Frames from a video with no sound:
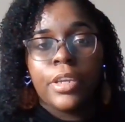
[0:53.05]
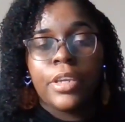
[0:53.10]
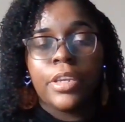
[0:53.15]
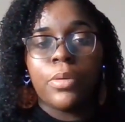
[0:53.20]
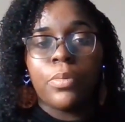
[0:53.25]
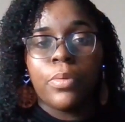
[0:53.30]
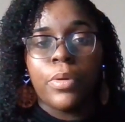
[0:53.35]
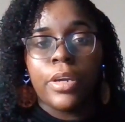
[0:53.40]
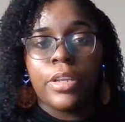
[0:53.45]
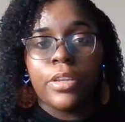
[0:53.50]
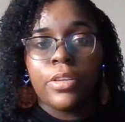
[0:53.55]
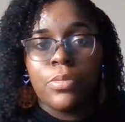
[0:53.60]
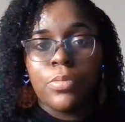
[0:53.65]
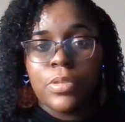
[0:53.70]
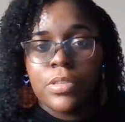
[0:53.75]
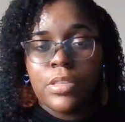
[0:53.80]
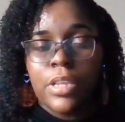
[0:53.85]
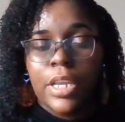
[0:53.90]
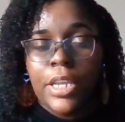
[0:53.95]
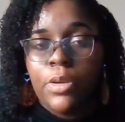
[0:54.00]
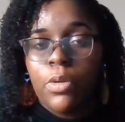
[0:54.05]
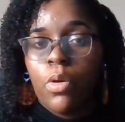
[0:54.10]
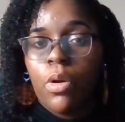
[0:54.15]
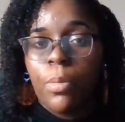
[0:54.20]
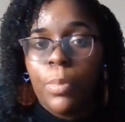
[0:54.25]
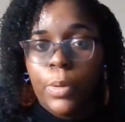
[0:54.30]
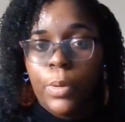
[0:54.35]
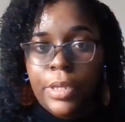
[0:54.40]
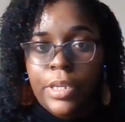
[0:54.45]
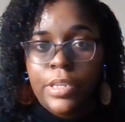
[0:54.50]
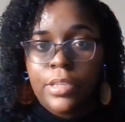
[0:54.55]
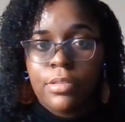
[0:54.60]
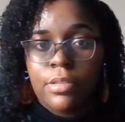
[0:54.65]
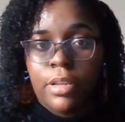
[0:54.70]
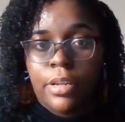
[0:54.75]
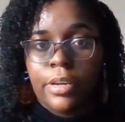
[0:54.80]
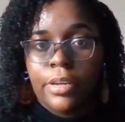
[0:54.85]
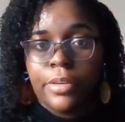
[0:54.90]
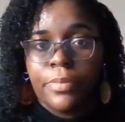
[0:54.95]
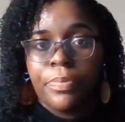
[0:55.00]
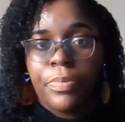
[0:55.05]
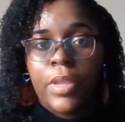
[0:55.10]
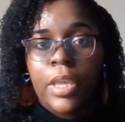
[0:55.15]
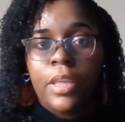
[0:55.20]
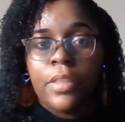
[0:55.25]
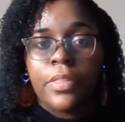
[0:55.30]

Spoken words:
than what you would say normal kids learn.